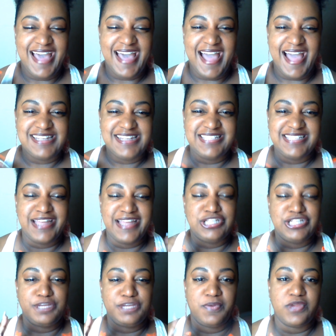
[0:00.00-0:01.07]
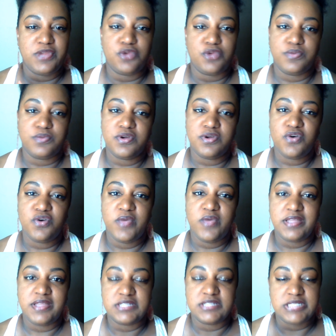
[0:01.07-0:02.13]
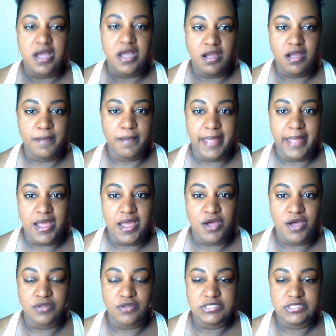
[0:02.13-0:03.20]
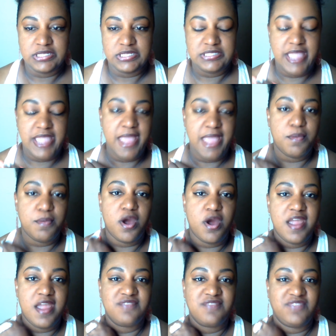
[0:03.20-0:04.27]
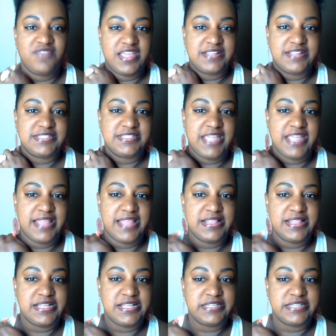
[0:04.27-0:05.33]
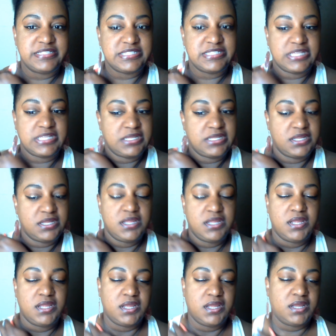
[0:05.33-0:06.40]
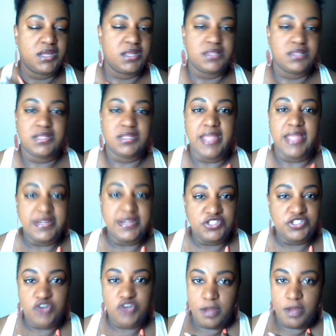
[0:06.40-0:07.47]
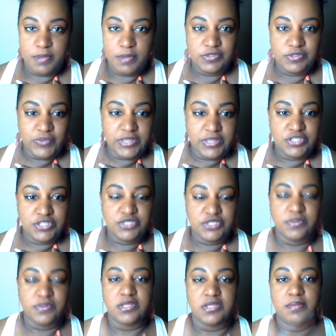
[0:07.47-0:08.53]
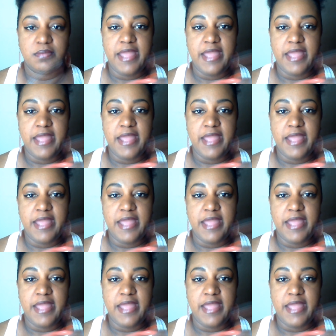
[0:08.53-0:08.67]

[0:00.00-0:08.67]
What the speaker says: I just had to jump on here real quick to talk about Tamar and Vince and the latest drama between the two of them.